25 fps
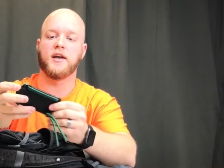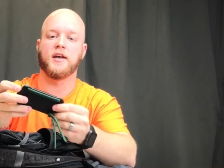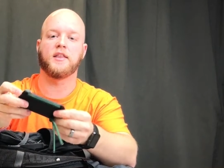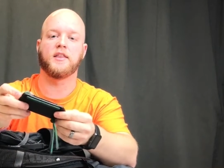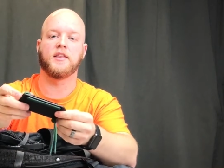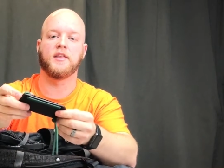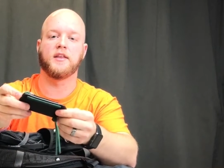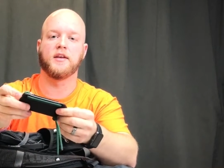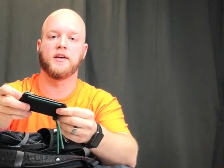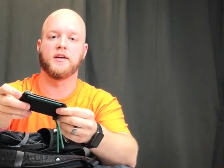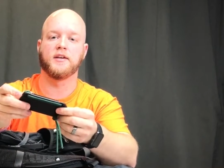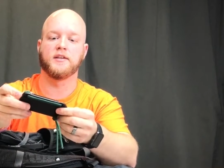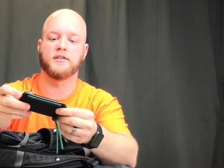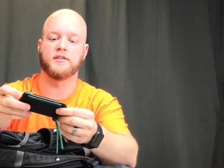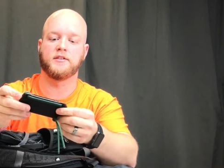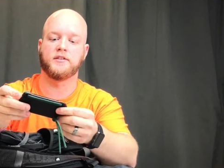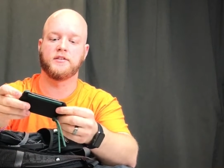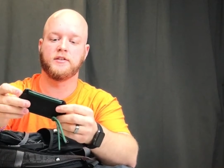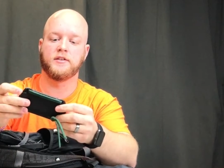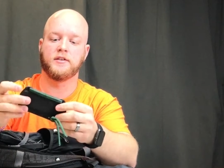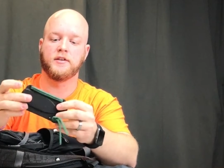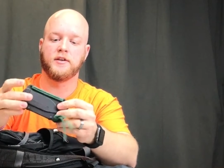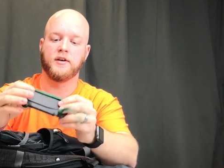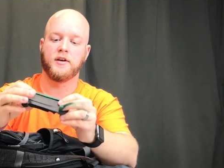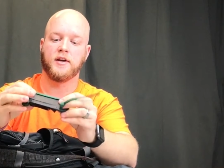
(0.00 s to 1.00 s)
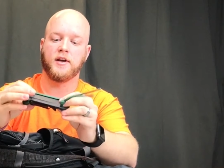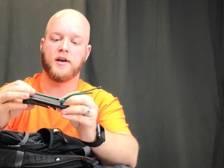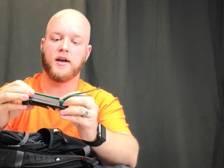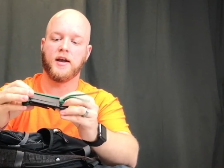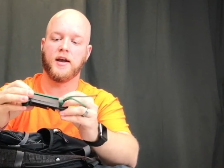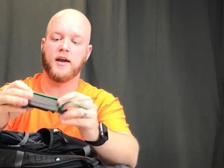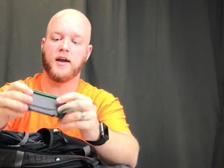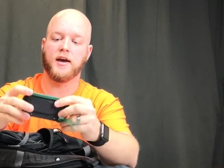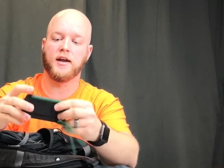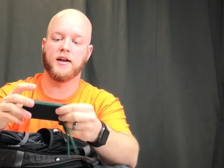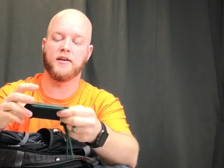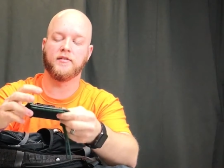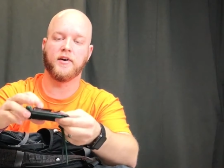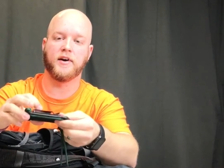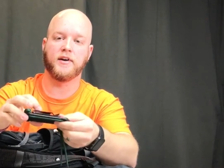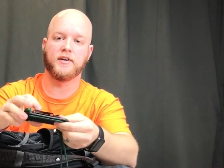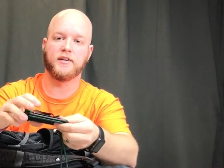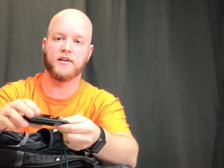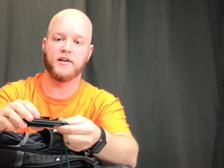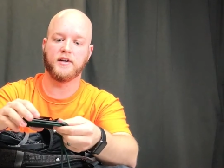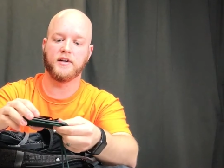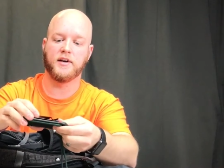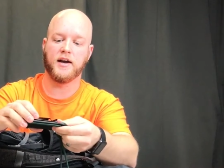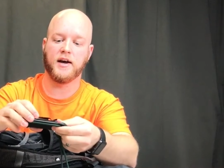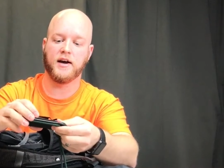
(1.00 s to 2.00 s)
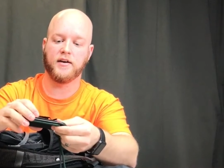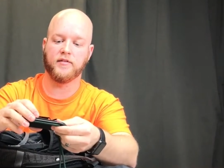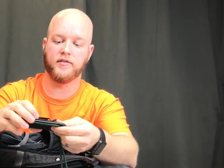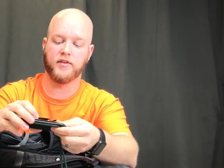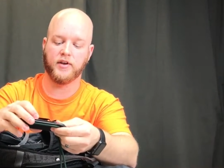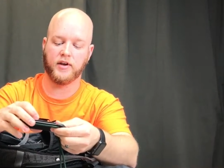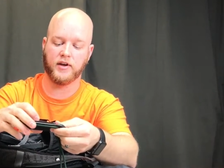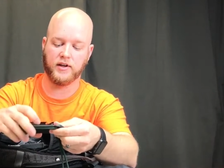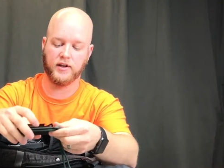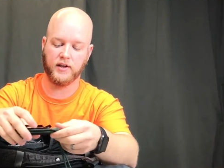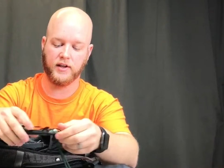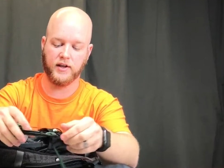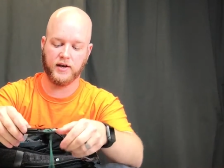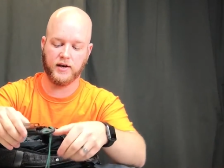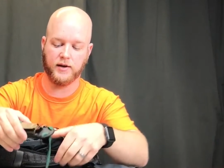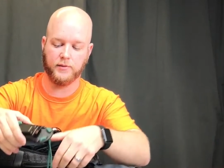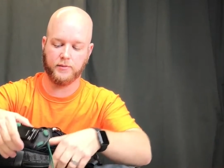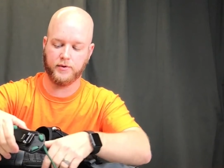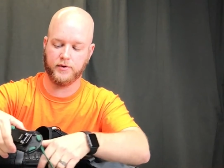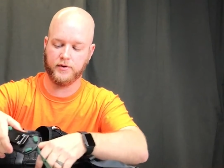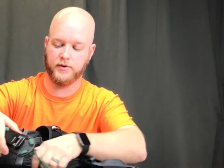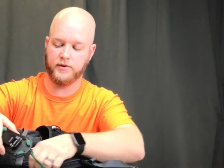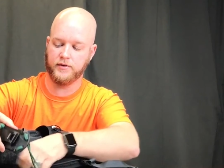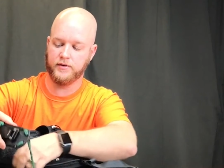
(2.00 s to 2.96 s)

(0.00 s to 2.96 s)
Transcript: take this, and if I didn't have the clip,